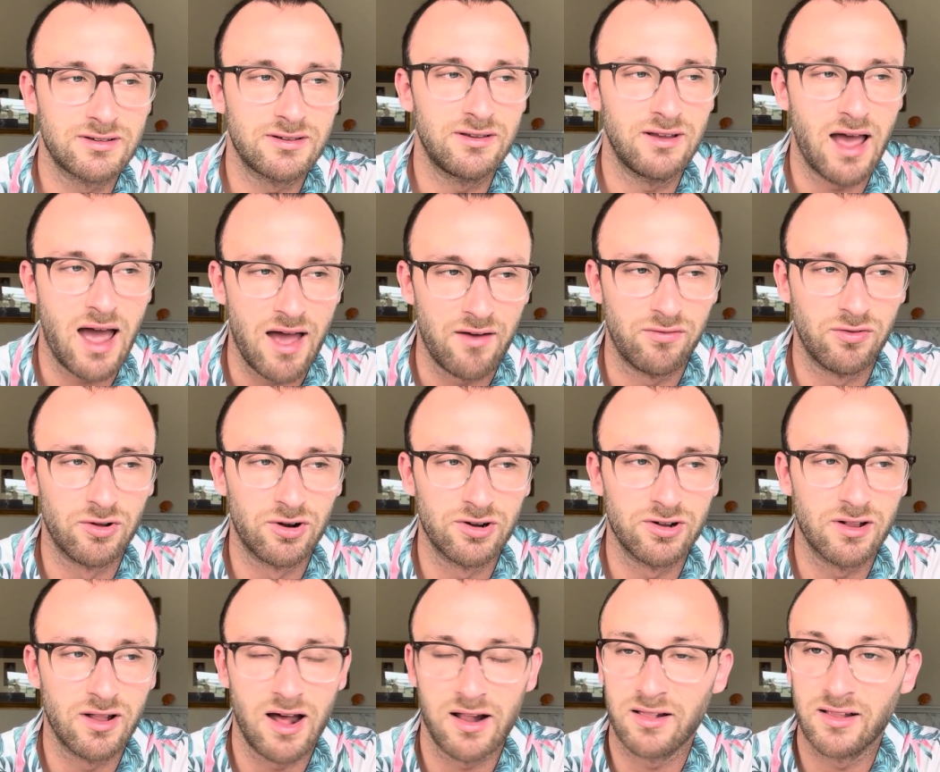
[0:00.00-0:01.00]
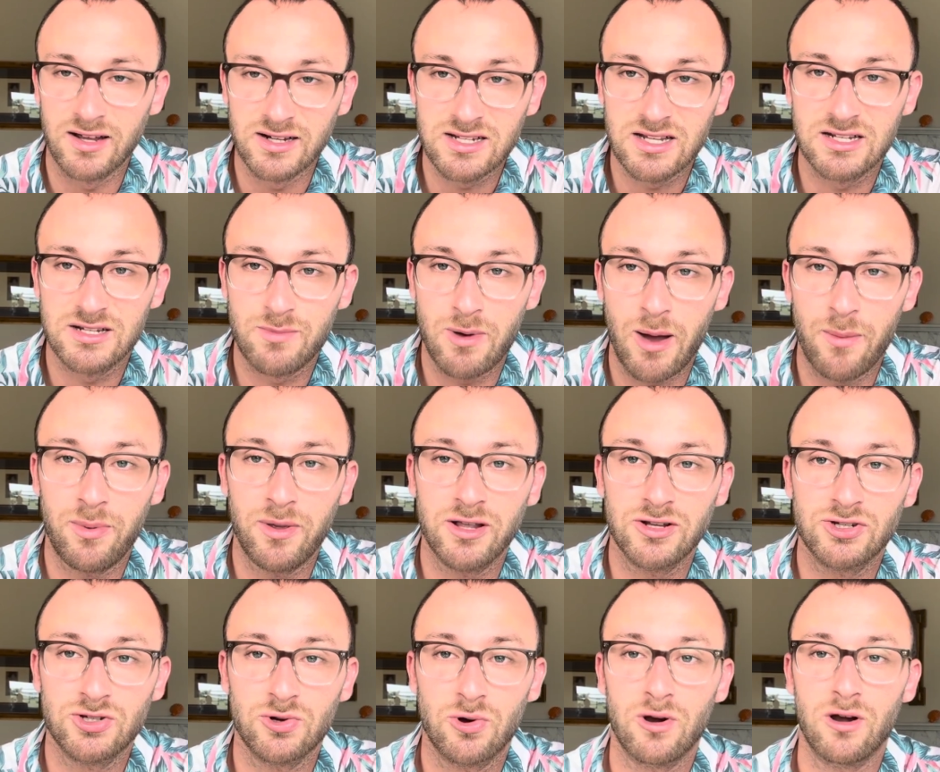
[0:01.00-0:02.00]
have learned a lot of lessons about being
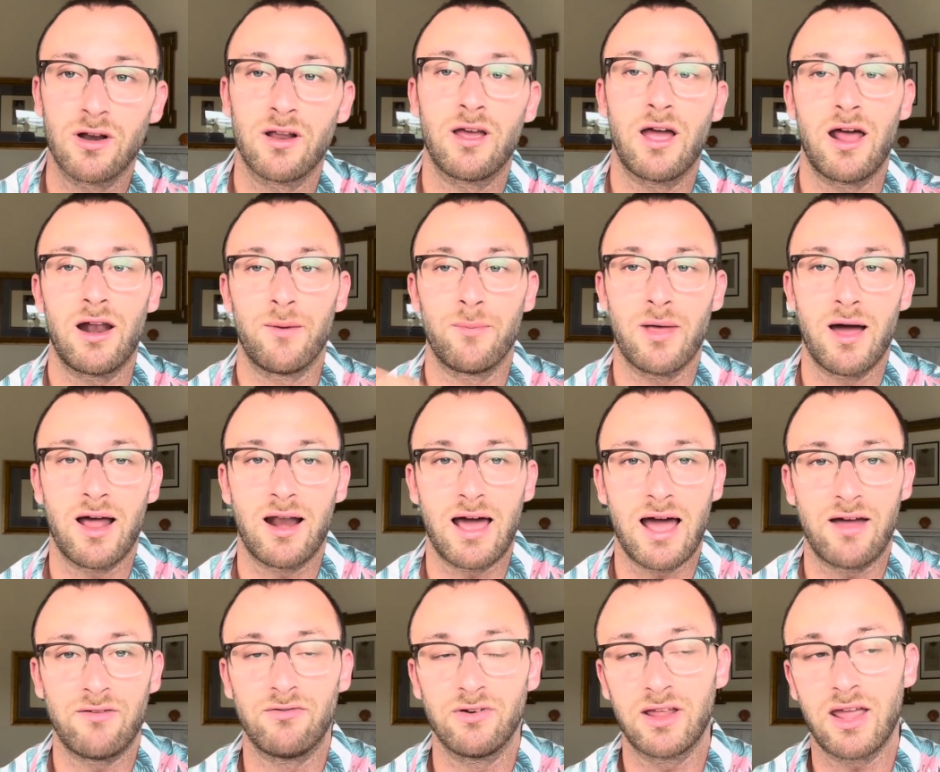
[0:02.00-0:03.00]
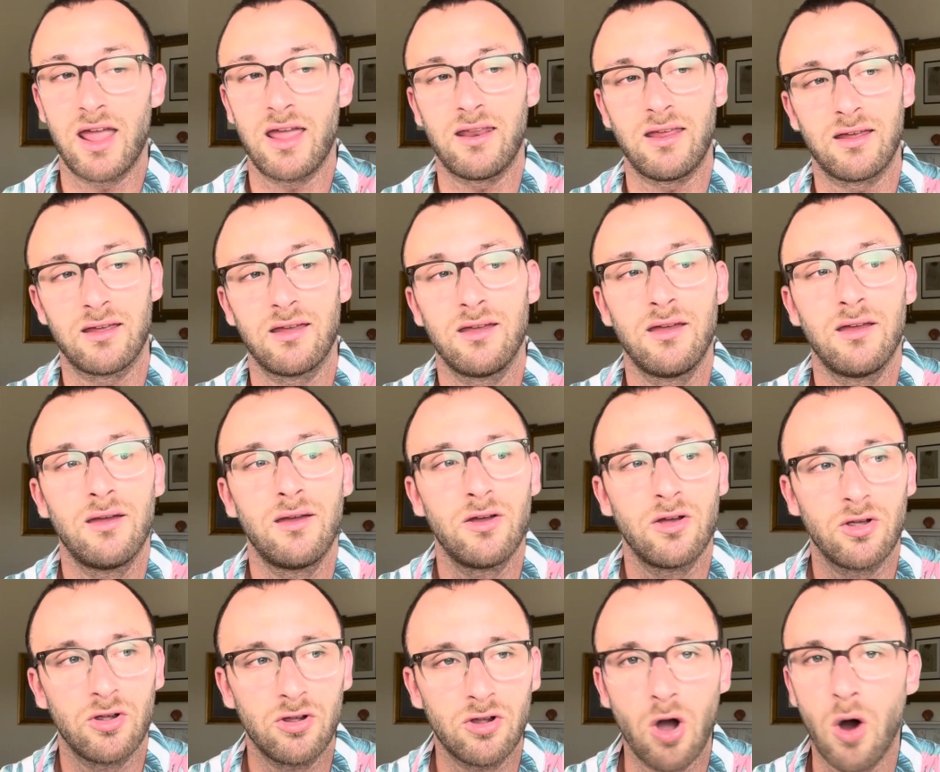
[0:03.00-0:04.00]
short, and I'm not advocating
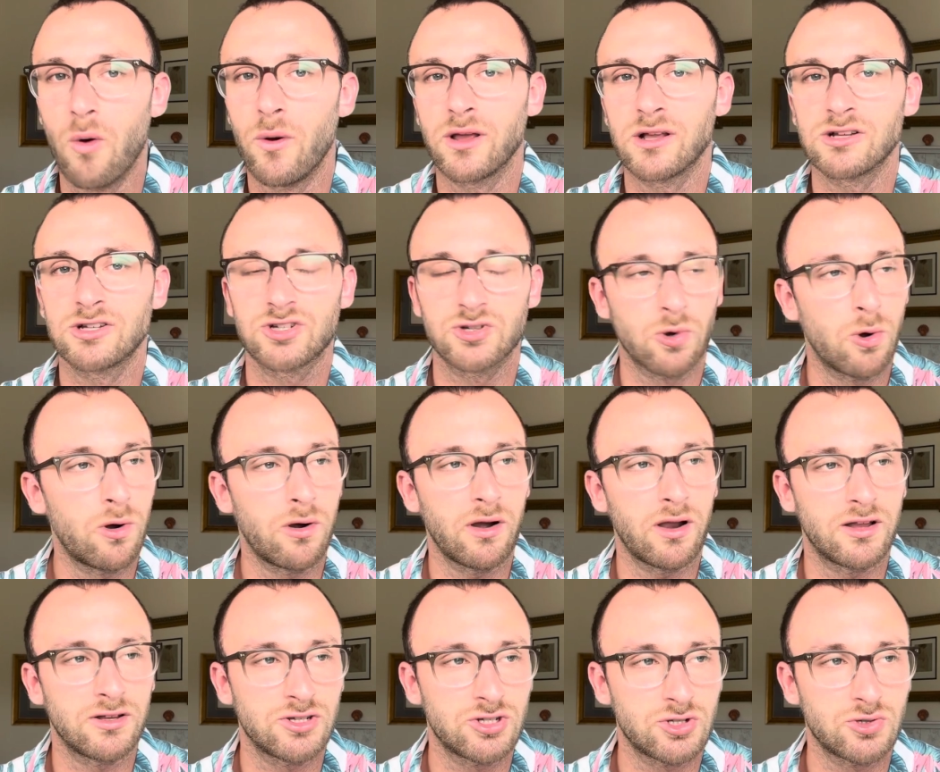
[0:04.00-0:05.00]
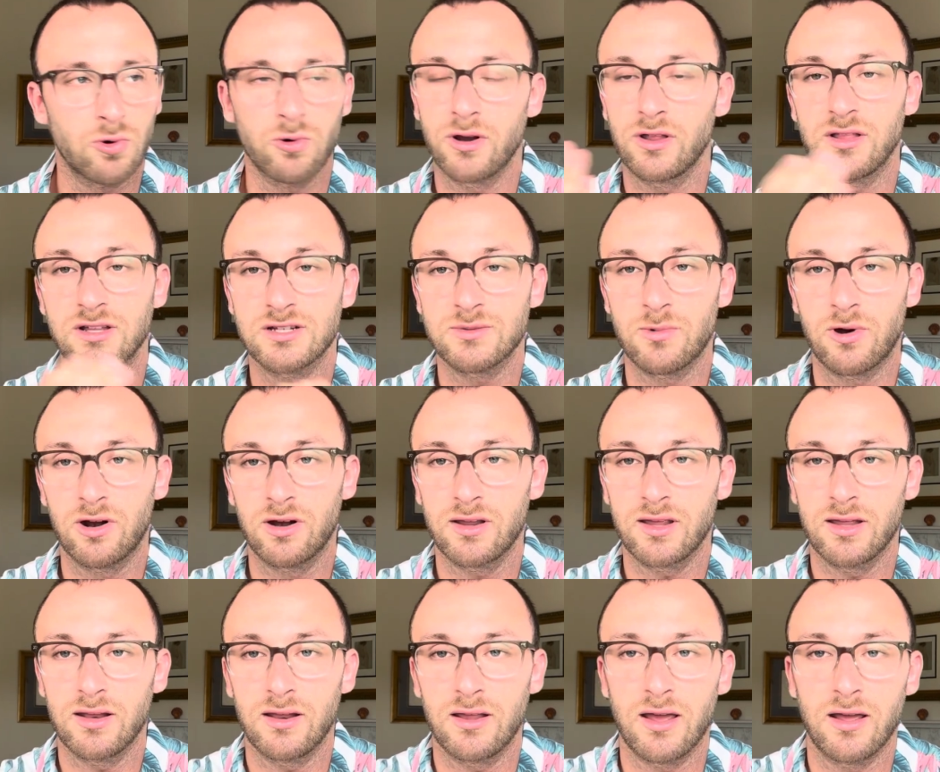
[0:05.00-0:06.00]
going short and shorting this
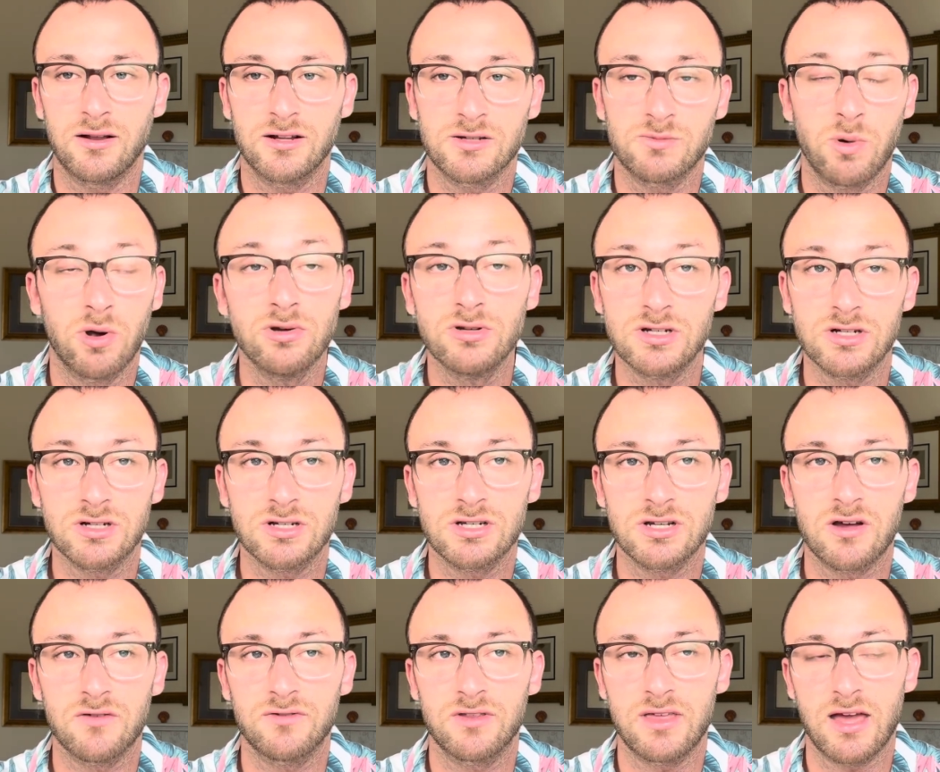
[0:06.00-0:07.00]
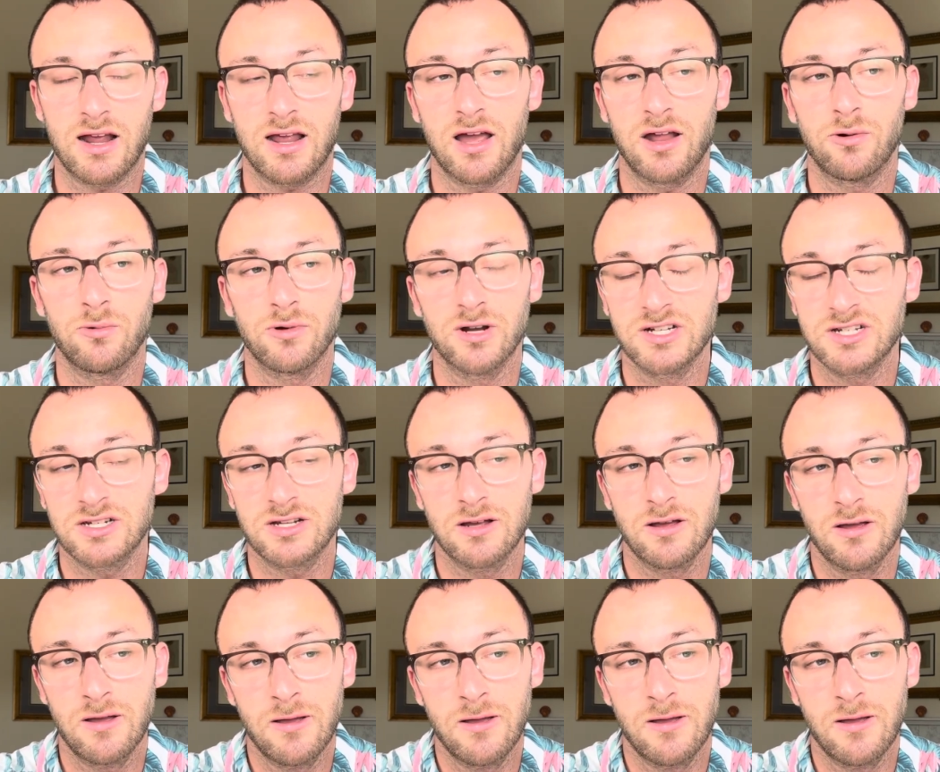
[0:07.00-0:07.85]
market and exposing yourself to that kind of risk.